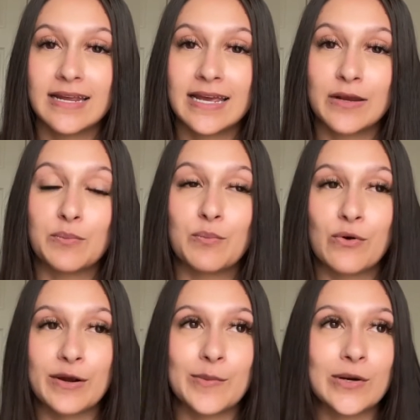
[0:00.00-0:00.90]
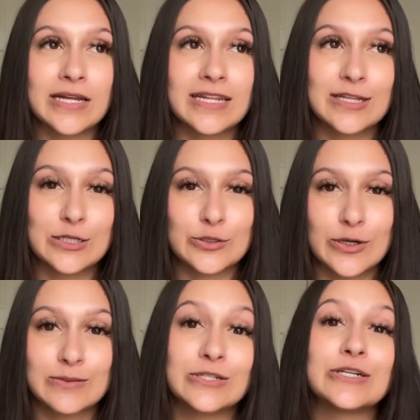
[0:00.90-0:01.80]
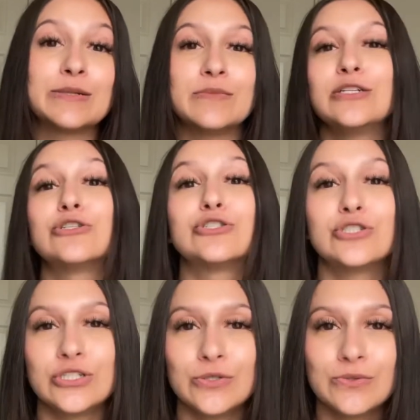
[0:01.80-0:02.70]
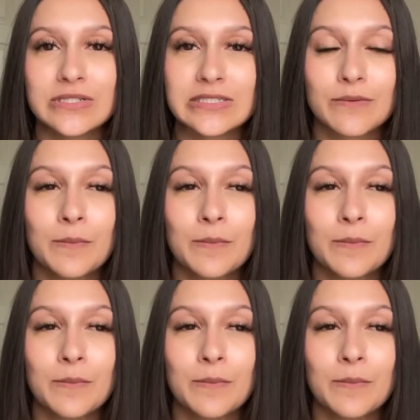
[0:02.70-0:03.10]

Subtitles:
and more important than the scrubs are going to be your shoes.